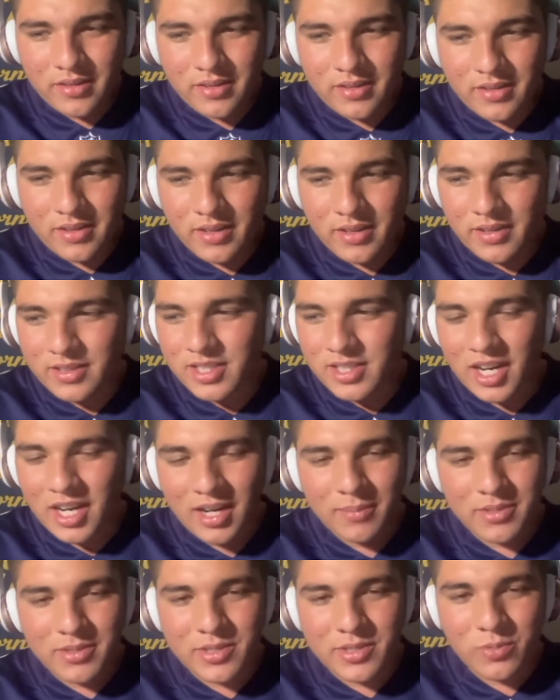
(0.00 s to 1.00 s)
and
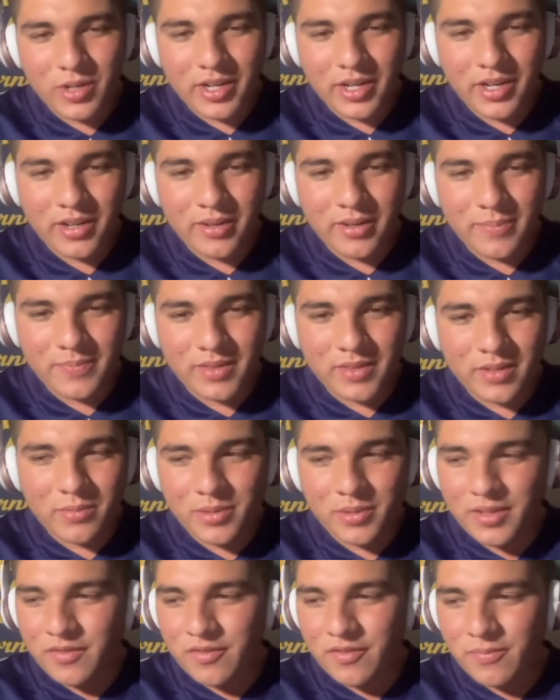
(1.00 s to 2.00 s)
times where
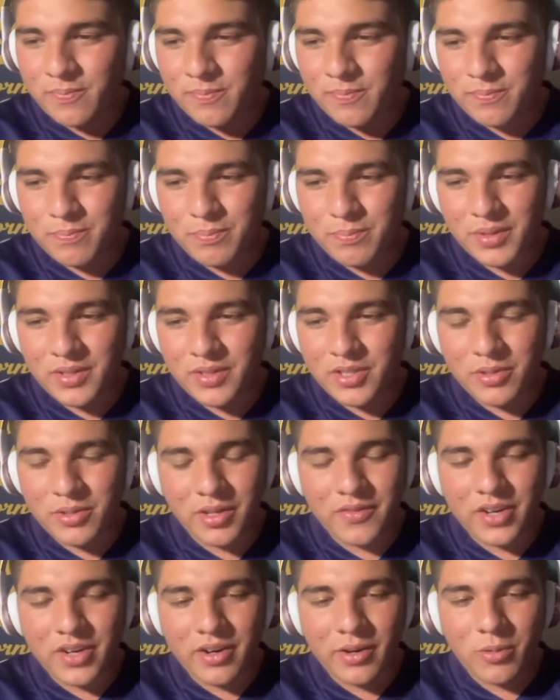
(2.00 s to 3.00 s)
we've been doing
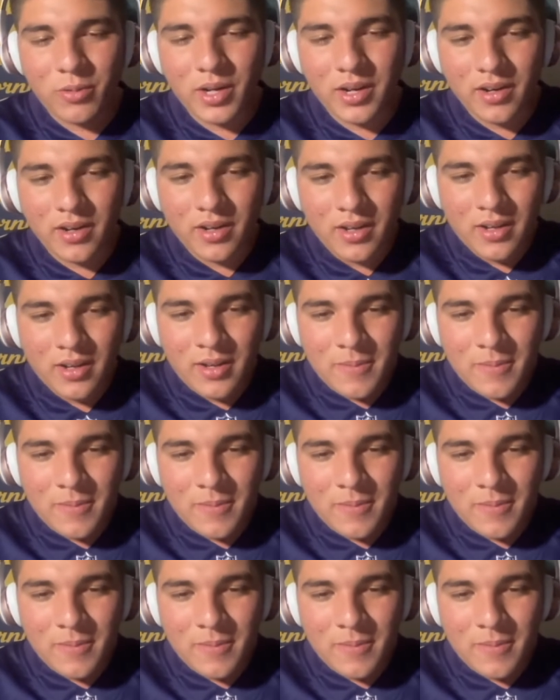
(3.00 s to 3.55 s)
very well.